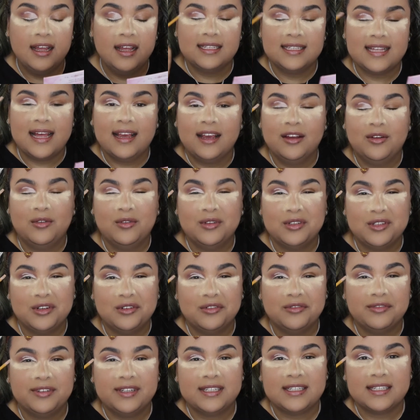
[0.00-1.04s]
because that can
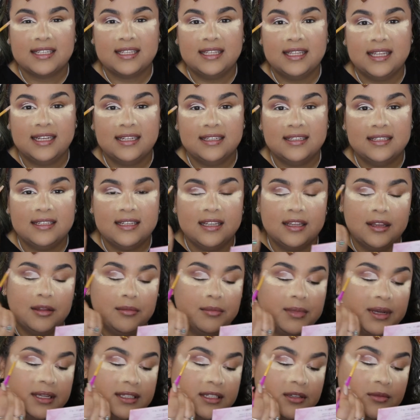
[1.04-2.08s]
also risk the concealer
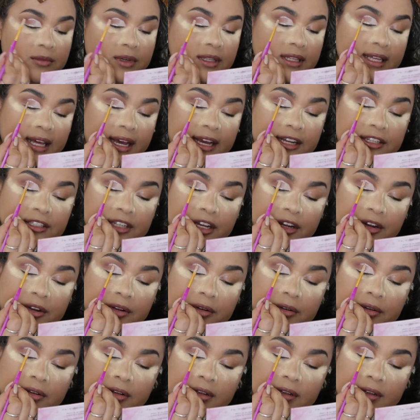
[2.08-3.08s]
mixing with the eyeshadow.